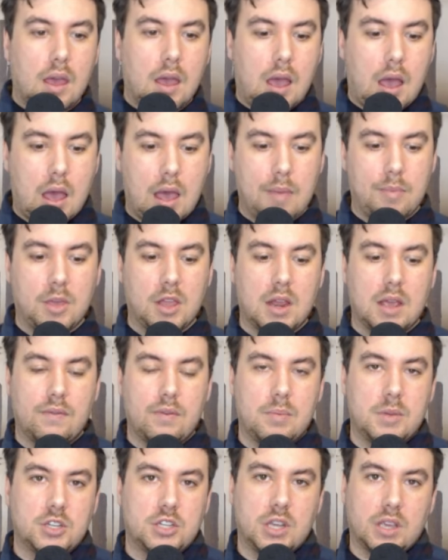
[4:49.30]
I'm going to have a
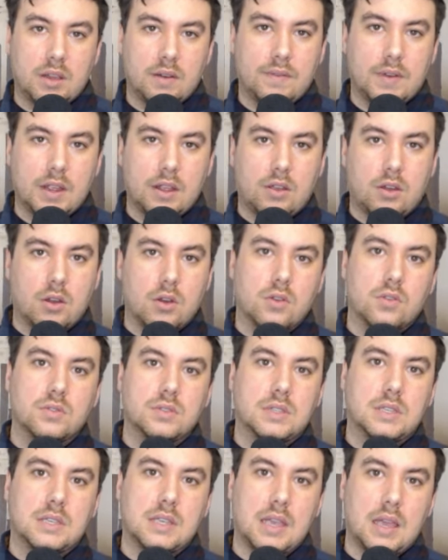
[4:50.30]
bunch of invite
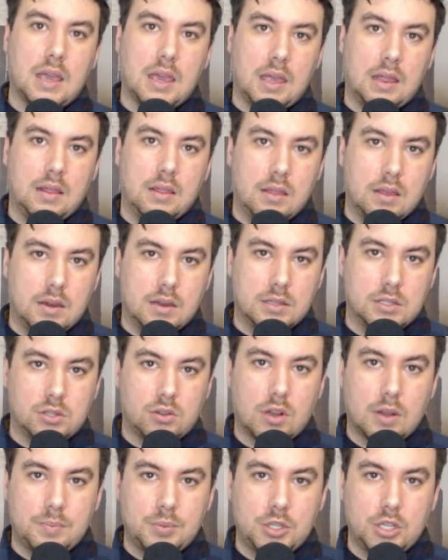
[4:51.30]
codes in the
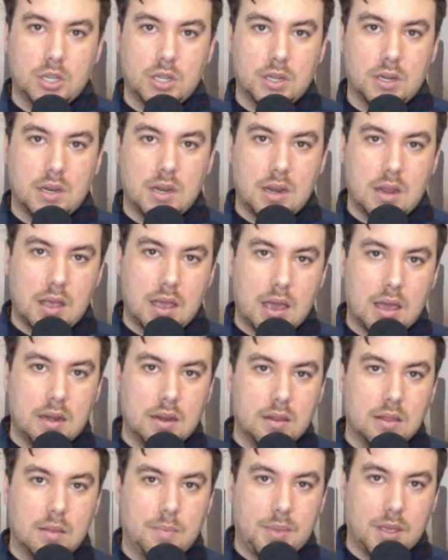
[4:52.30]
description and
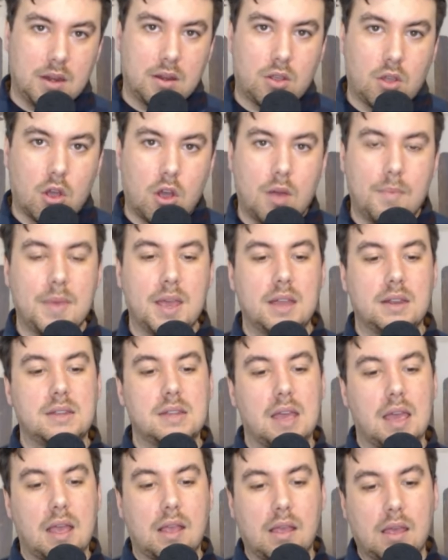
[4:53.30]
in the pinned comment
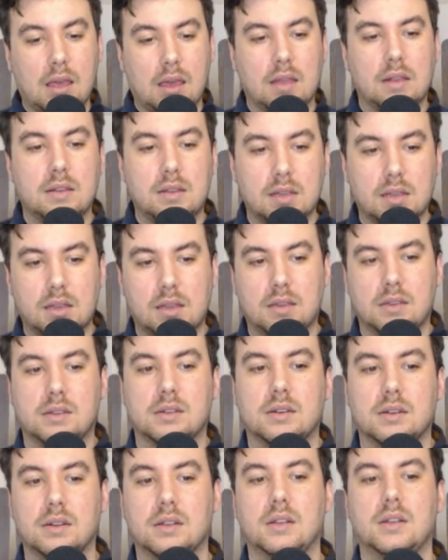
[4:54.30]
and
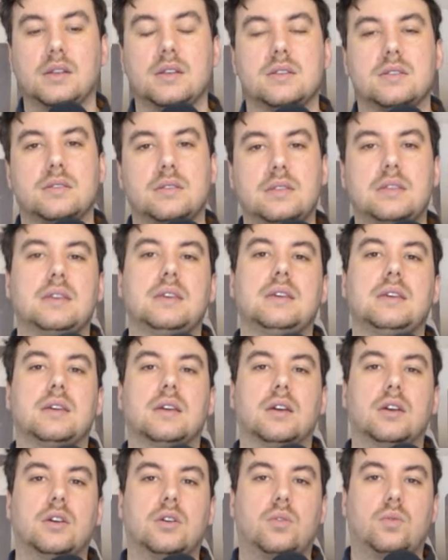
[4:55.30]
in the
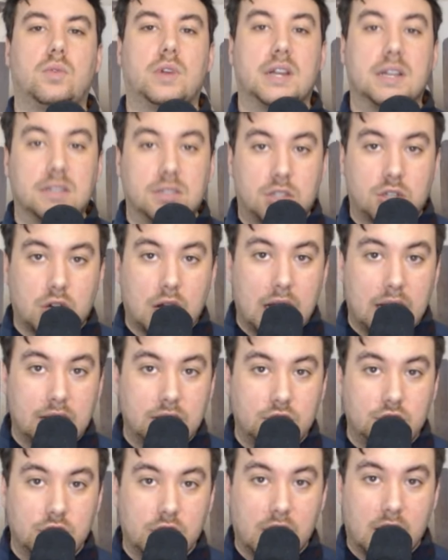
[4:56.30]
written
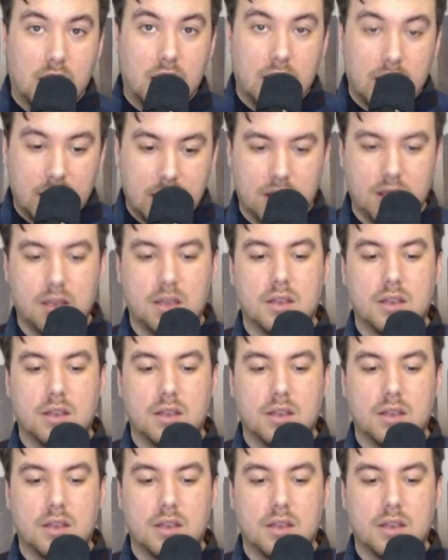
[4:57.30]
strategy guide.